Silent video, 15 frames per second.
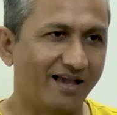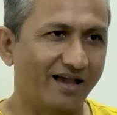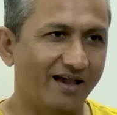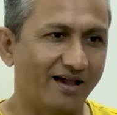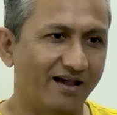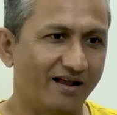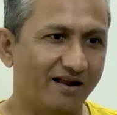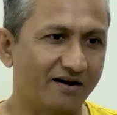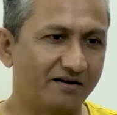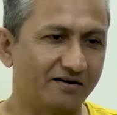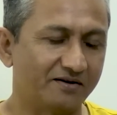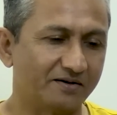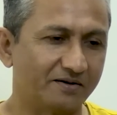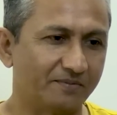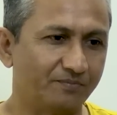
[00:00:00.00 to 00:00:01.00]
And
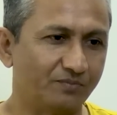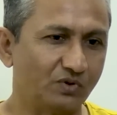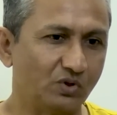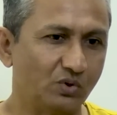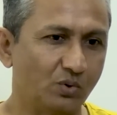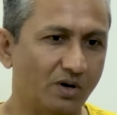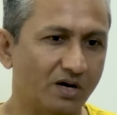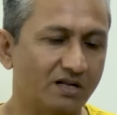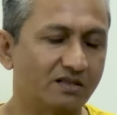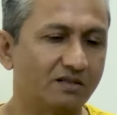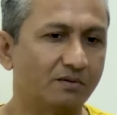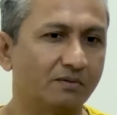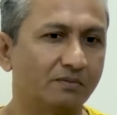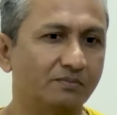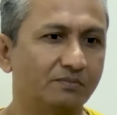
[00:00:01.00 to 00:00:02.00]
you are in
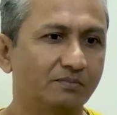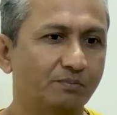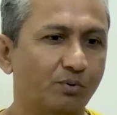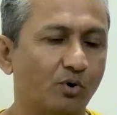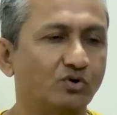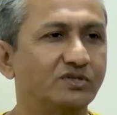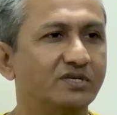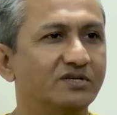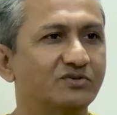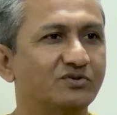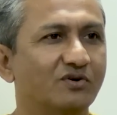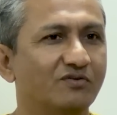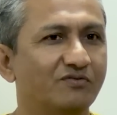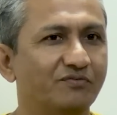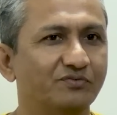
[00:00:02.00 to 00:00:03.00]
the process
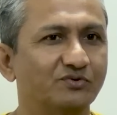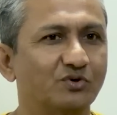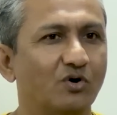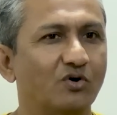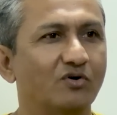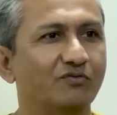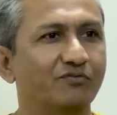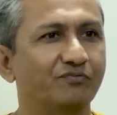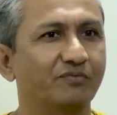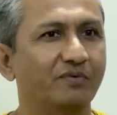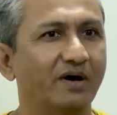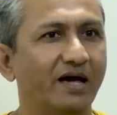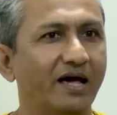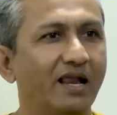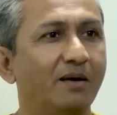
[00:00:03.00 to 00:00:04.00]
of sort of
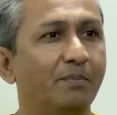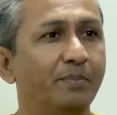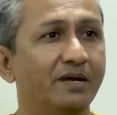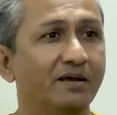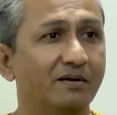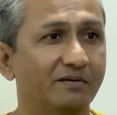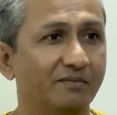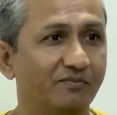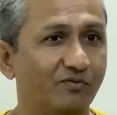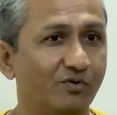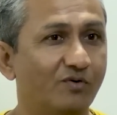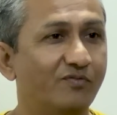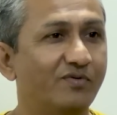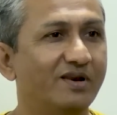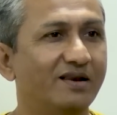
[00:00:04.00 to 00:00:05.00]
helping
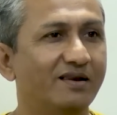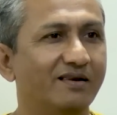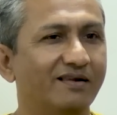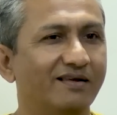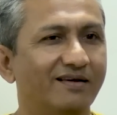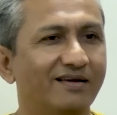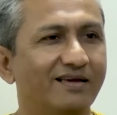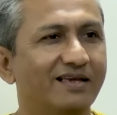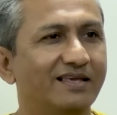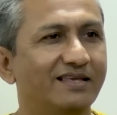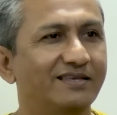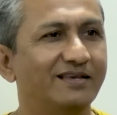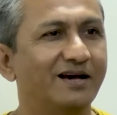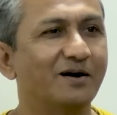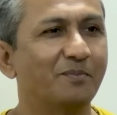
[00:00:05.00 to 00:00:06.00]
fulfill
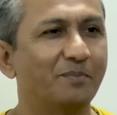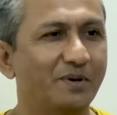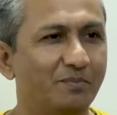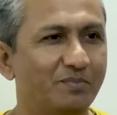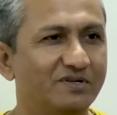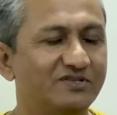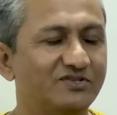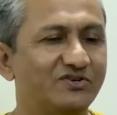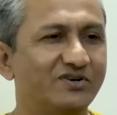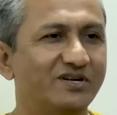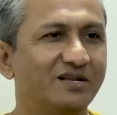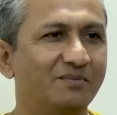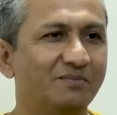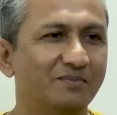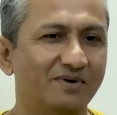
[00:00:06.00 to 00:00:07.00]
young people's dream.